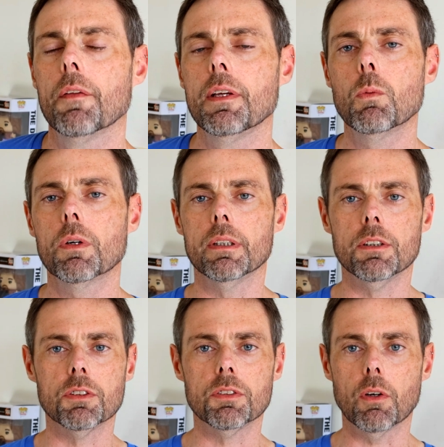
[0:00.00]
I think what it
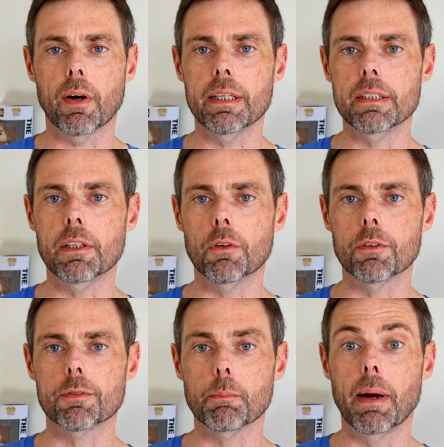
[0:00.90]
is the idea
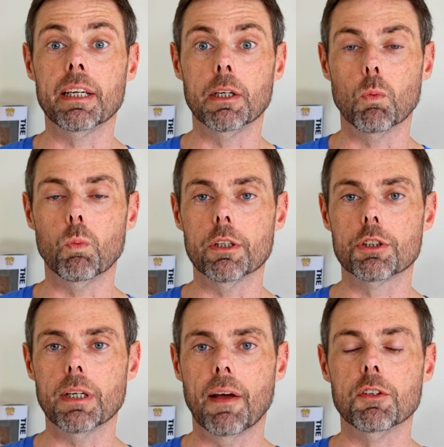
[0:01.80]
of making a
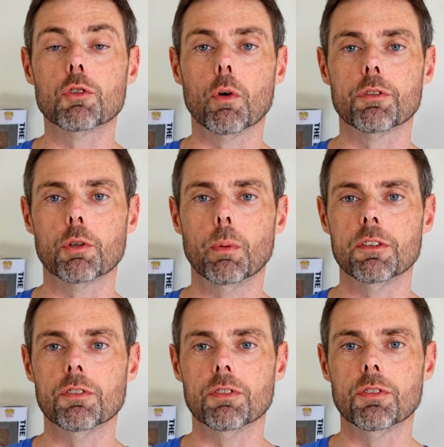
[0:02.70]
wish and there's
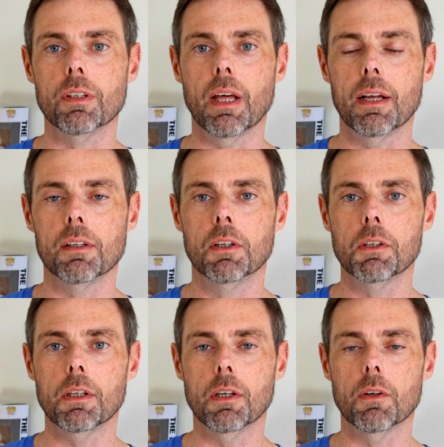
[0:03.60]
consequences to that.
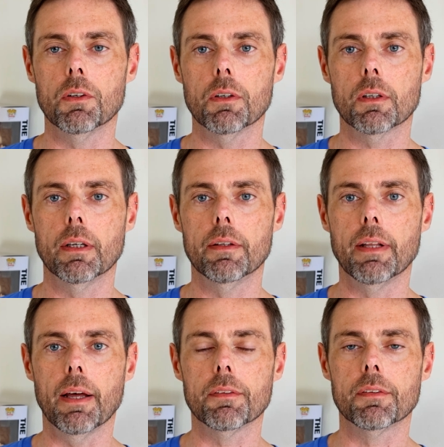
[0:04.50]

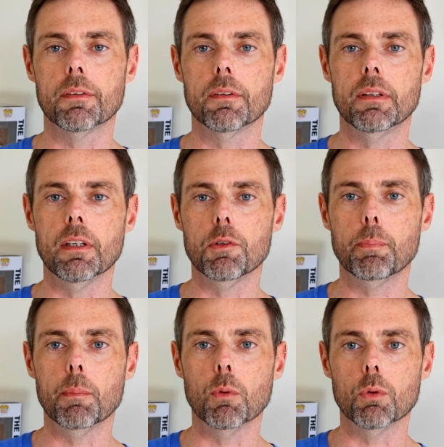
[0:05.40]
That these
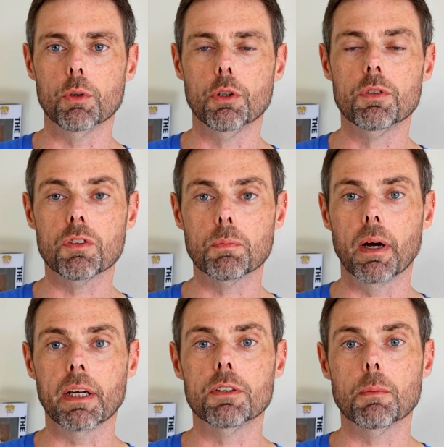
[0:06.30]
people use this
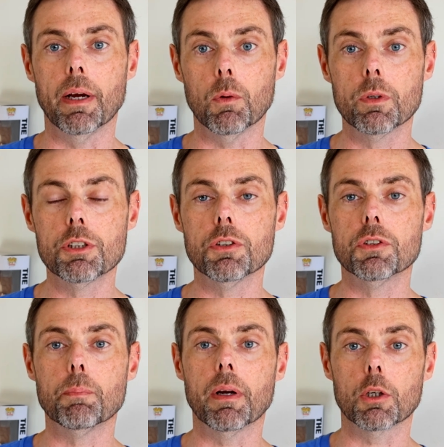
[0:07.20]
money to make
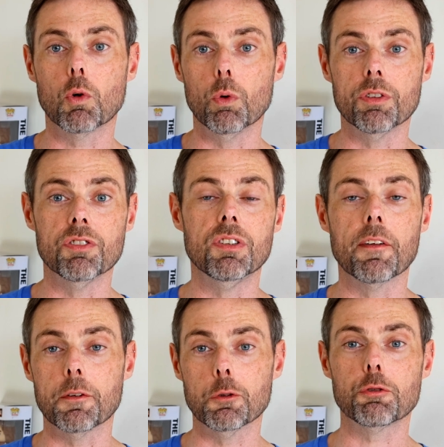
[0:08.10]
wishes, but it causes
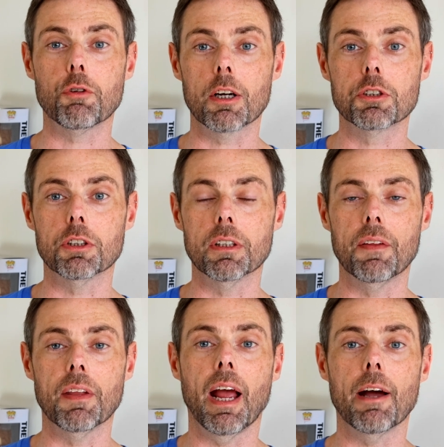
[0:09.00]
death and destruction,
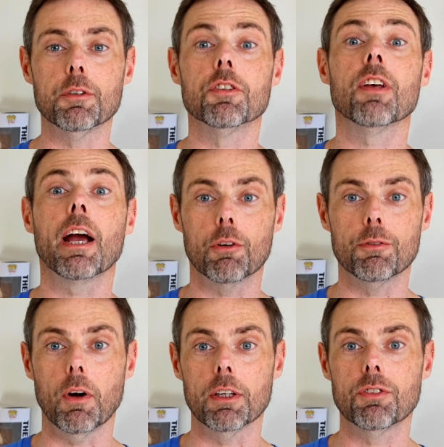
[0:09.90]
and they have to
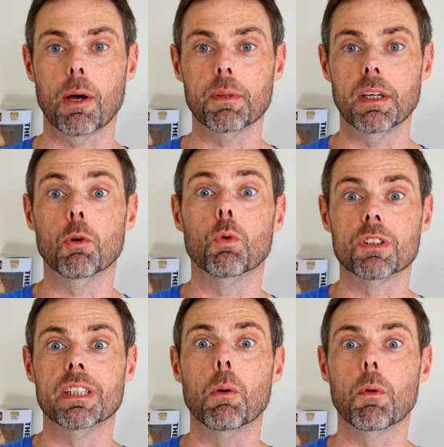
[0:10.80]
sacrifice something in order
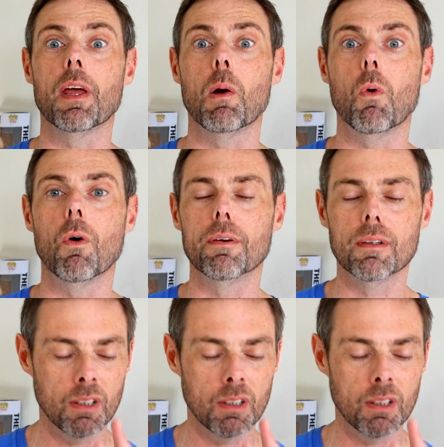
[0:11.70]
to get what they want.